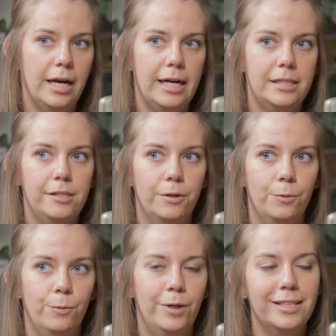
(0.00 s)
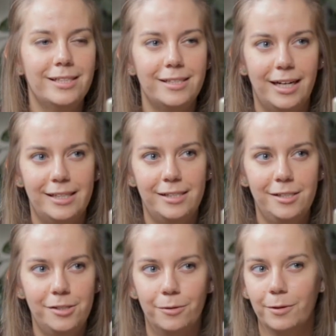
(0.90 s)
And so what this ties
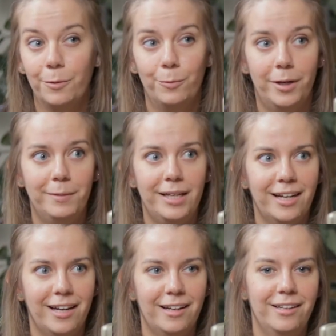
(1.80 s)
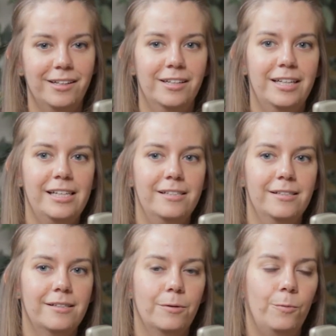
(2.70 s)
into, and kind of what I'm getting at here,
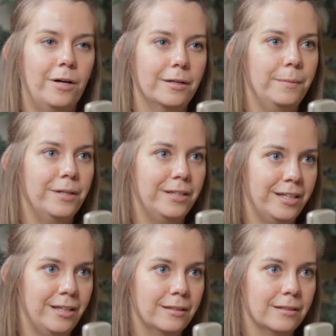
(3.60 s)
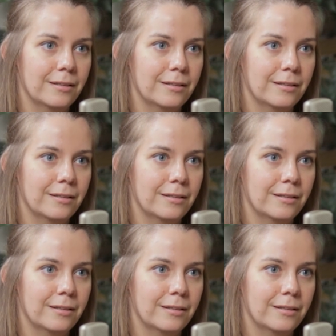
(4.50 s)
is walkability.